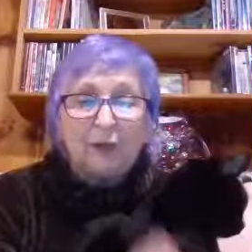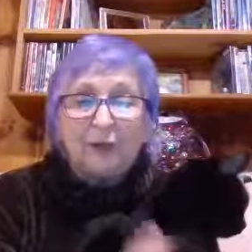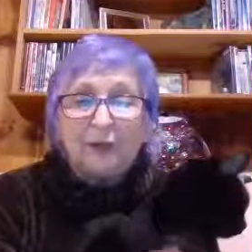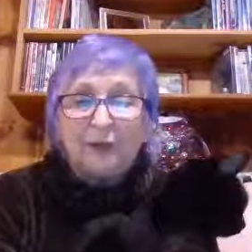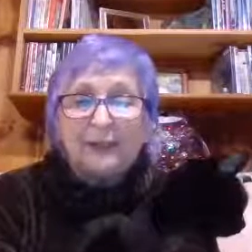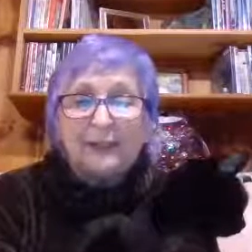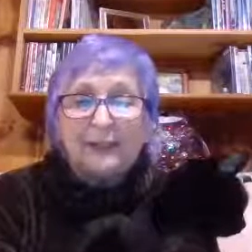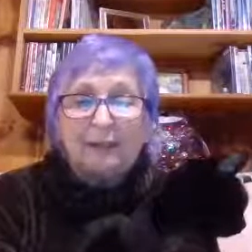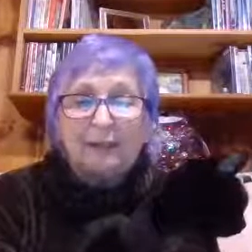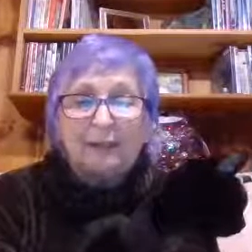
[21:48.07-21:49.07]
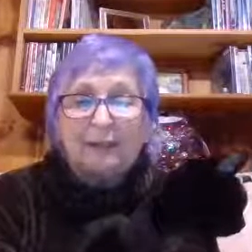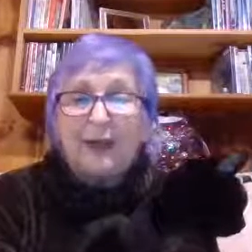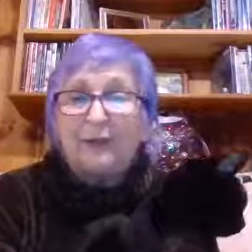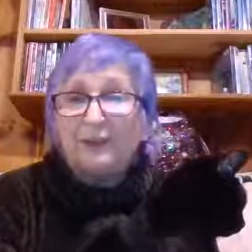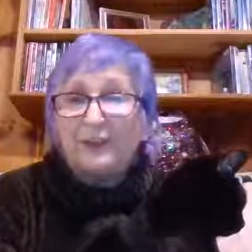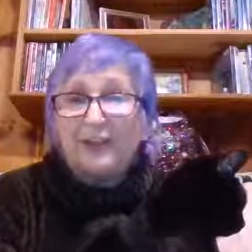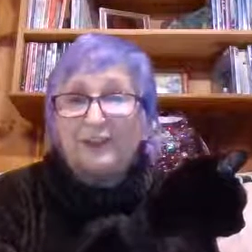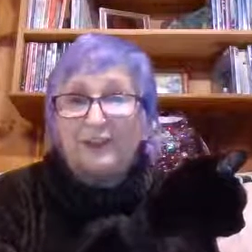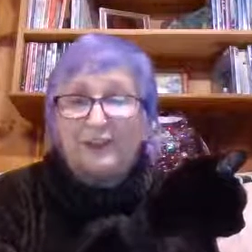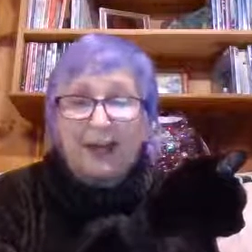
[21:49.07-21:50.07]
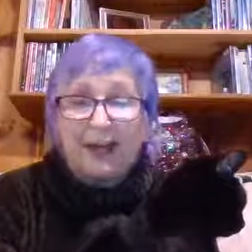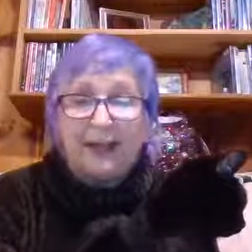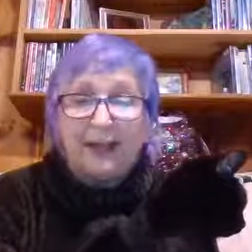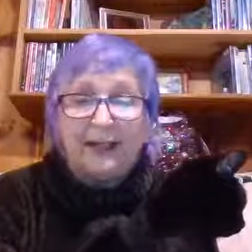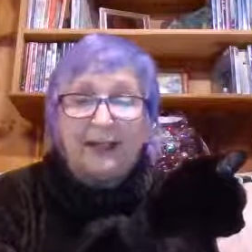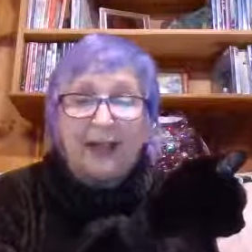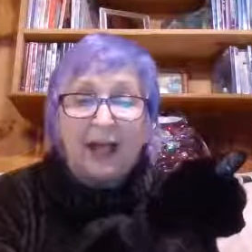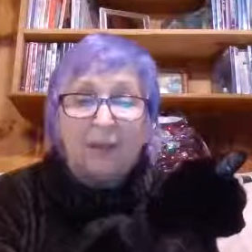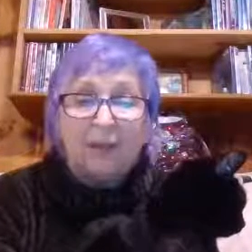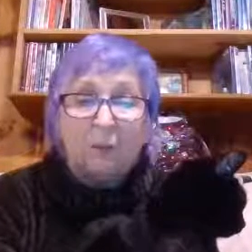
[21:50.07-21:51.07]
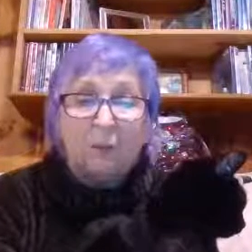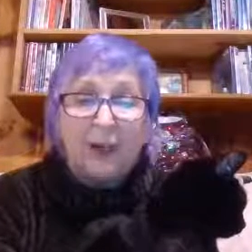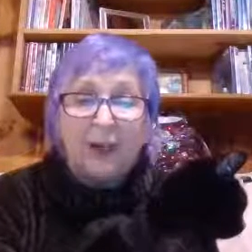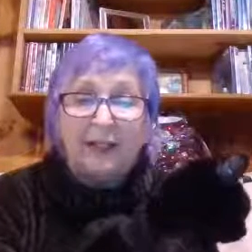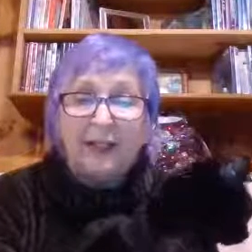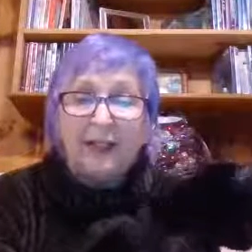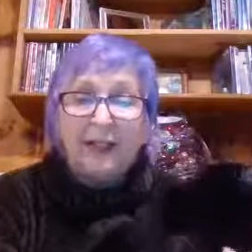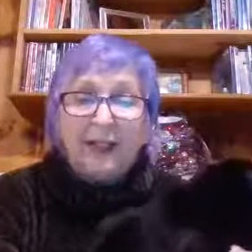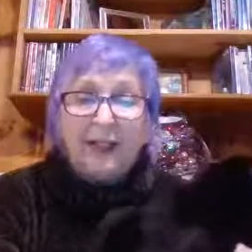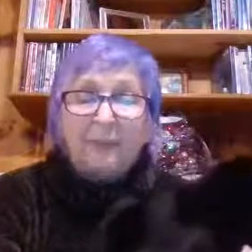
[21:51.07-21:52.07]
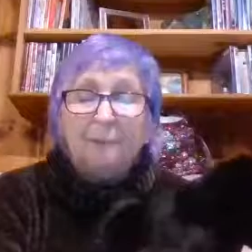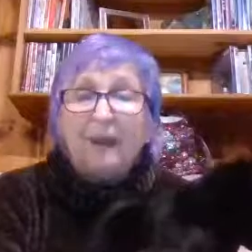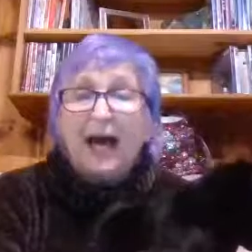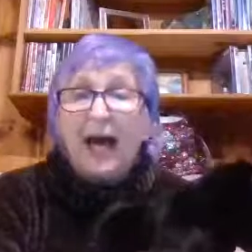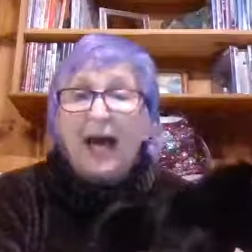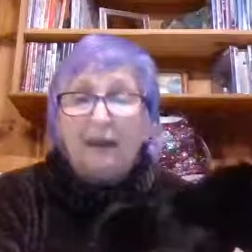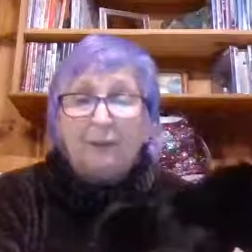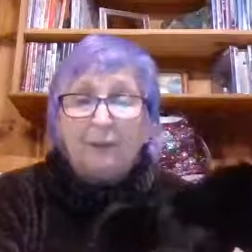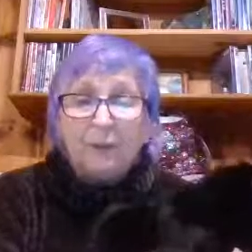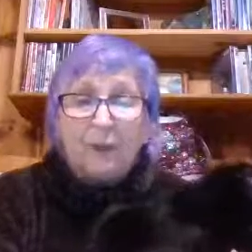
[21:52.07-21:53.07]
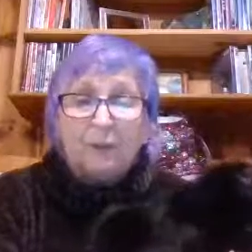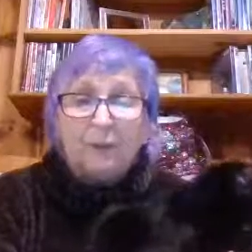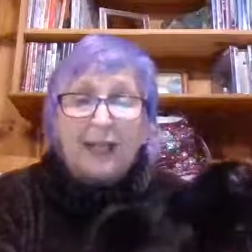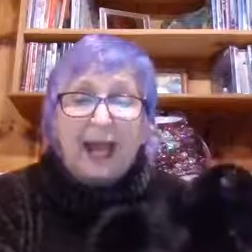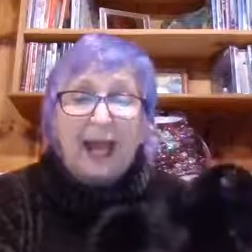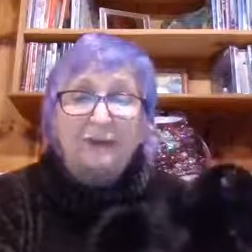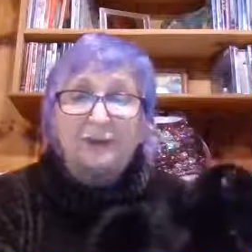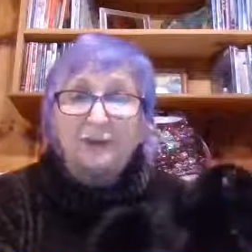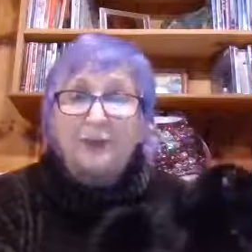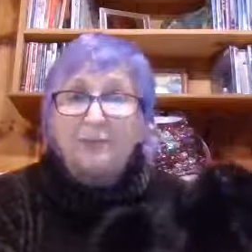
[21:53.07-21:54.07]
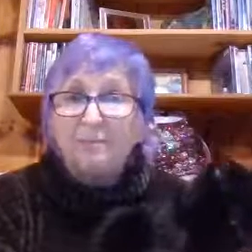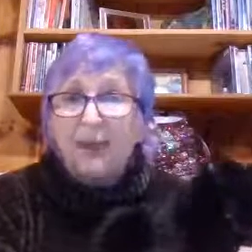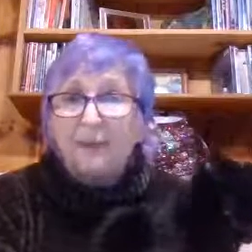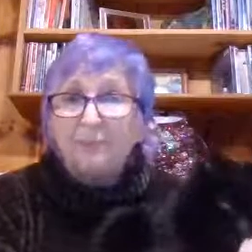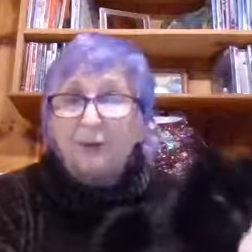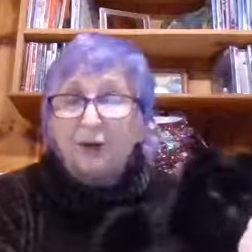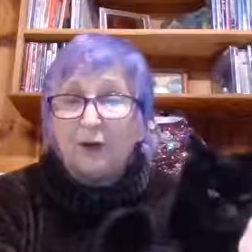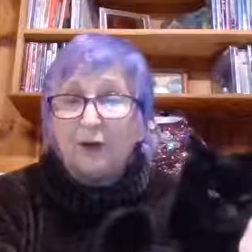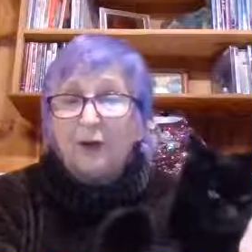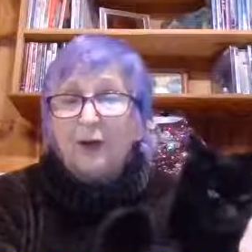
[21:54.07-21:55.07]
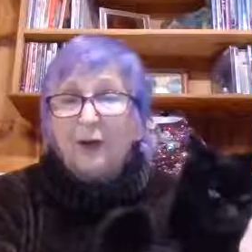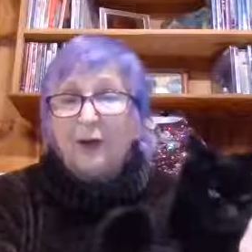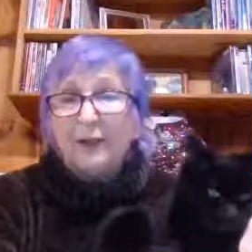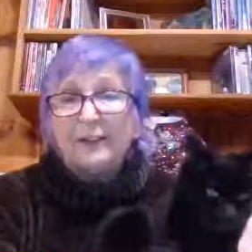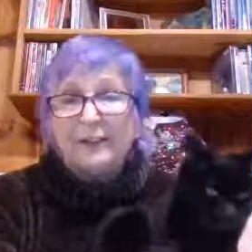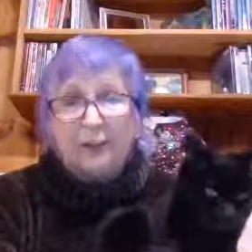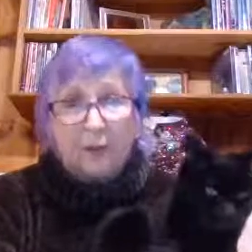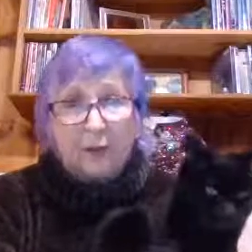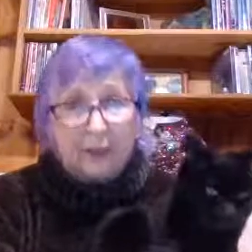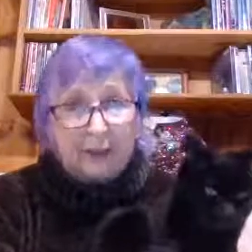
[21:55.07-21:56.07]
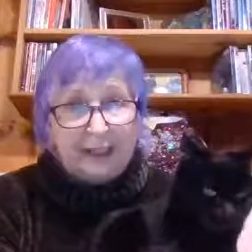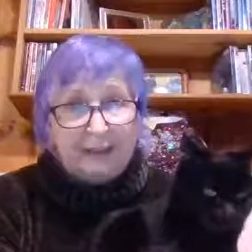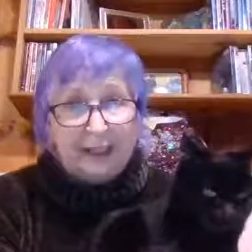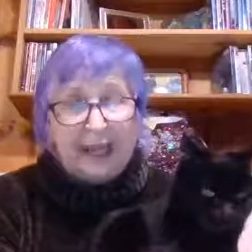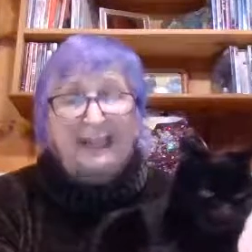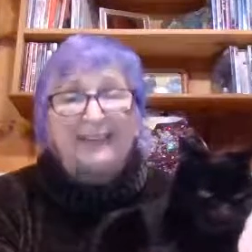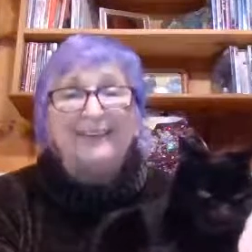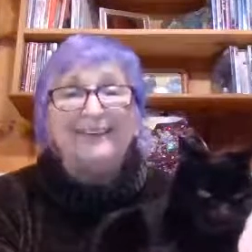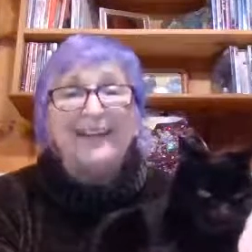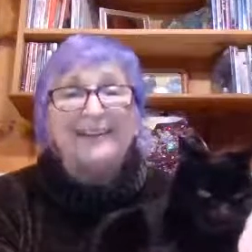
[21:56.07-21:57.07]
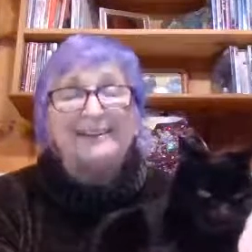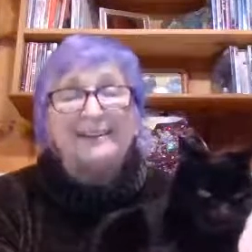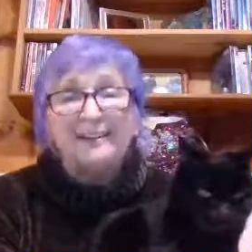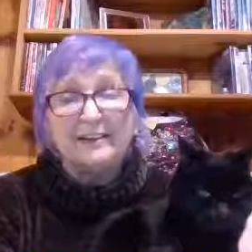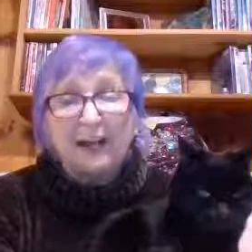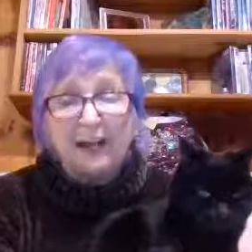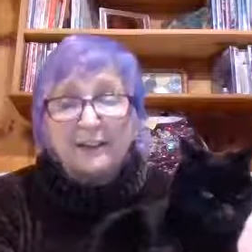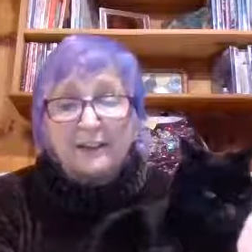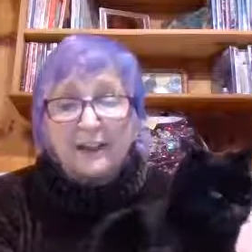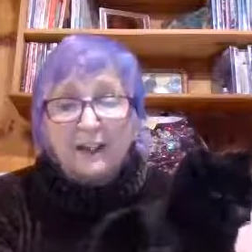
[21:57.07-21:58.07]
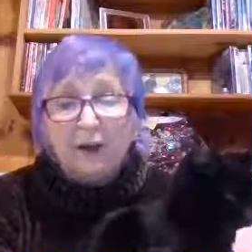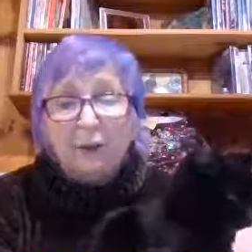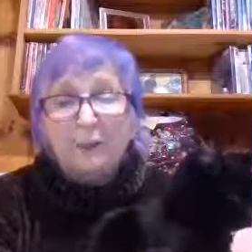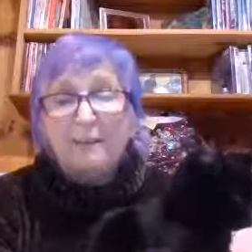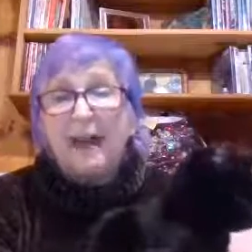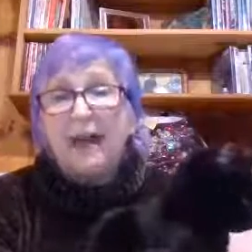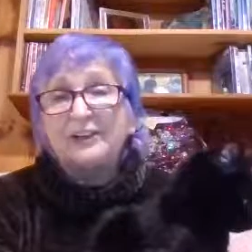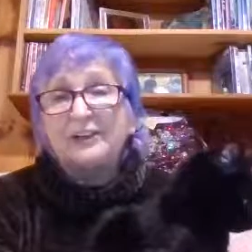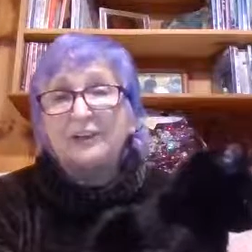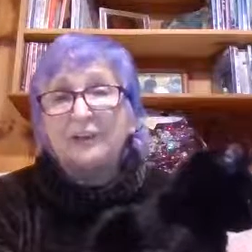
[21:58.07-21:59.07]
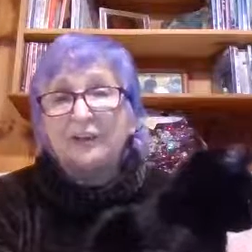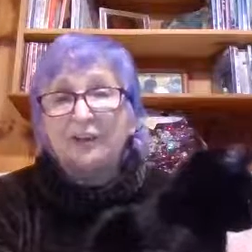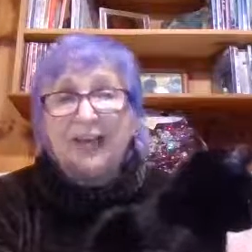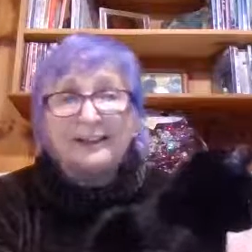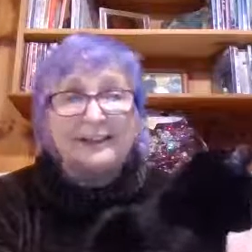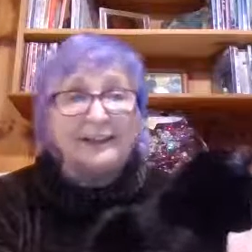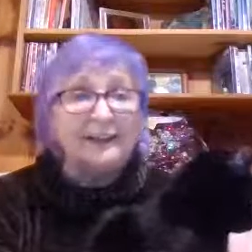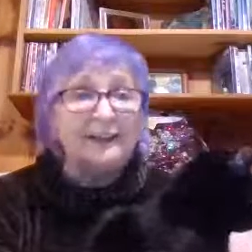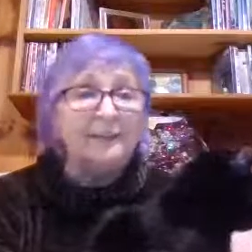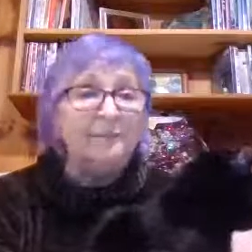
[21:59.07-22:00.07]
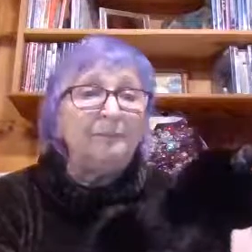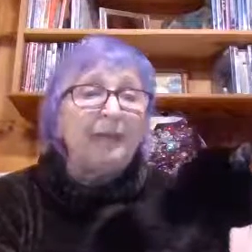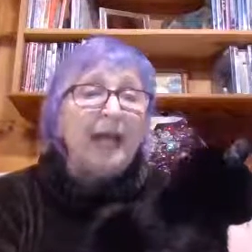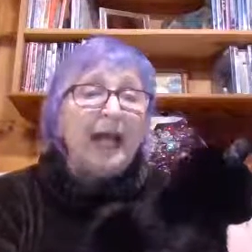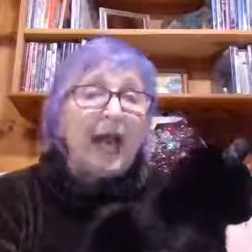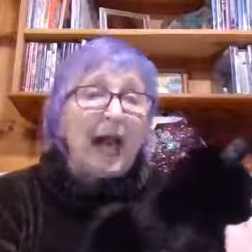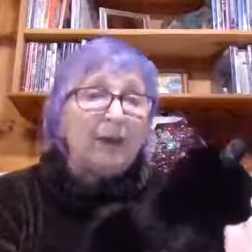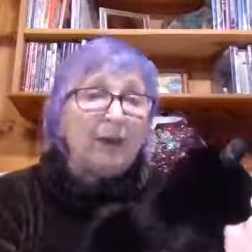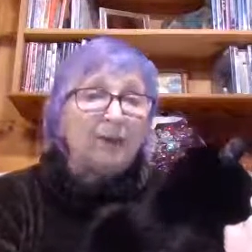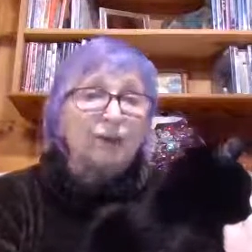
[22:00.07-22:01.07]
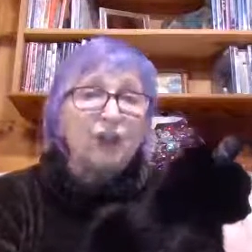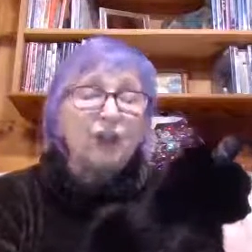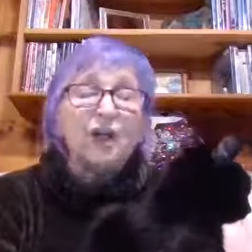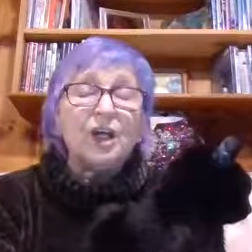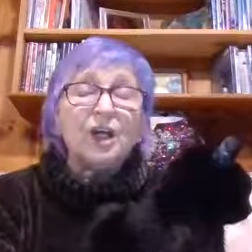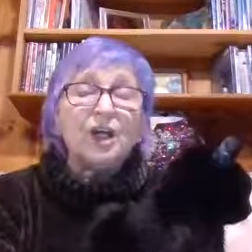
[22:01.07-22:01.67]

good news is if you fail the test, you get another one. But what we have to remember is that we will keep getting lessons until we master the lesson. However,